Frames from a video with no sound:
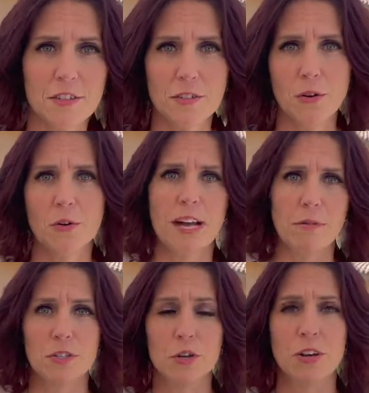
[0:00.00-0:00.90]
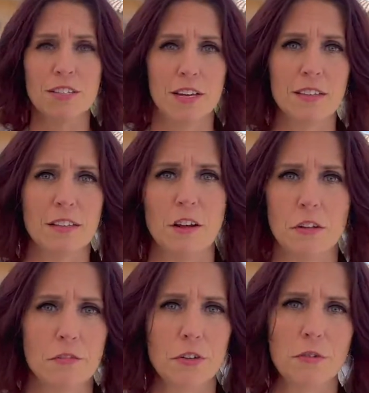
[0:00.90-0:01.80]
so I am so excited that all
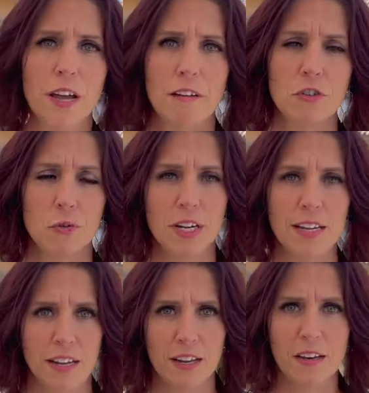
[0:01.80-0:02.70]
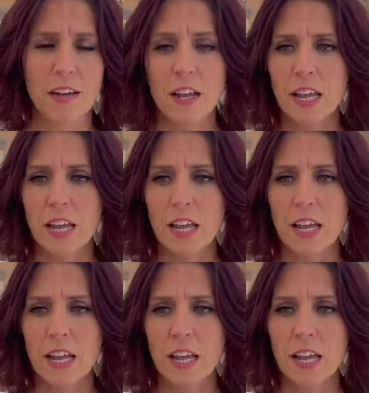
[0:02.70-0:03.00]
of you have joined in.